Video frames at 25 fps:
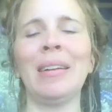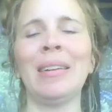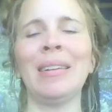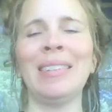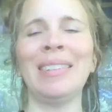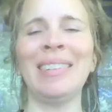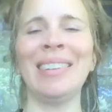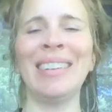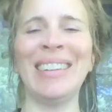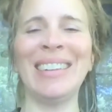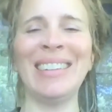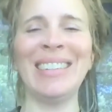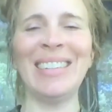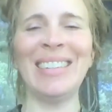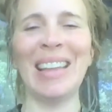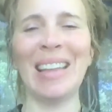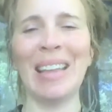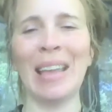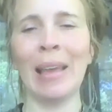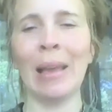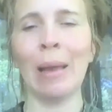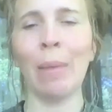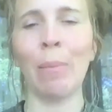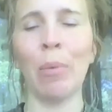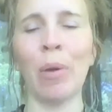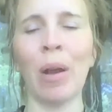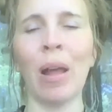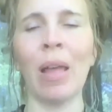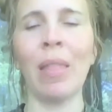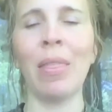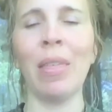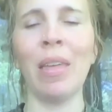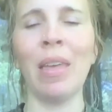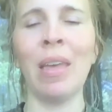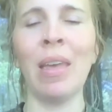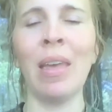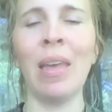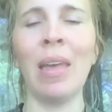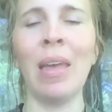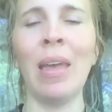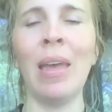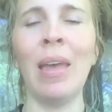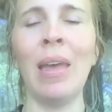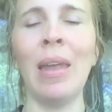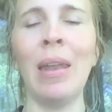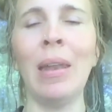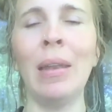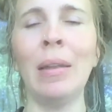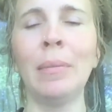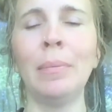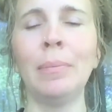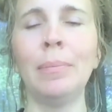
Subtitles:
Good. Taking a breath in.